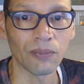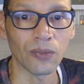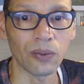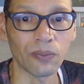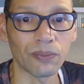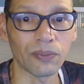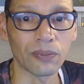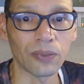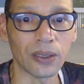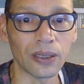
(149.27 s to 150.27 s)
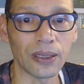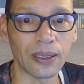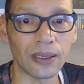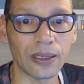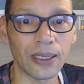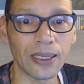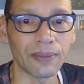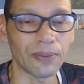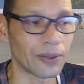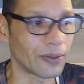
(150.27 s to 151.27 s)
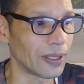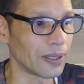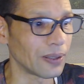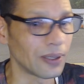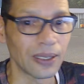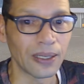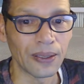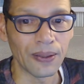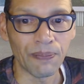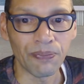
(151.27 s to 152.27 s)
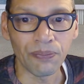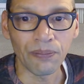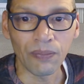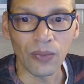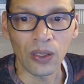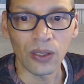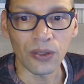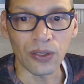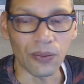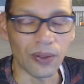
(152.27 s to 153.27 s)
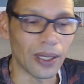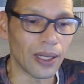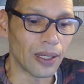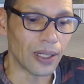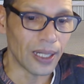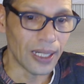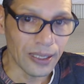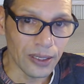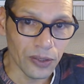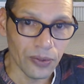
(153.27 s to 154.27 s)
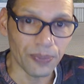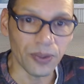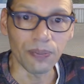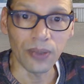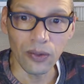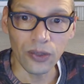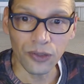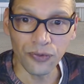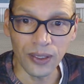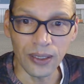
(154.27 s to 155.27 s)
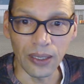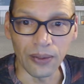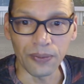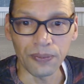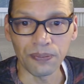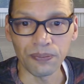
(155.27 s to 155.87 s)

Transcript: Oh, in here, all right. So in the description below this video,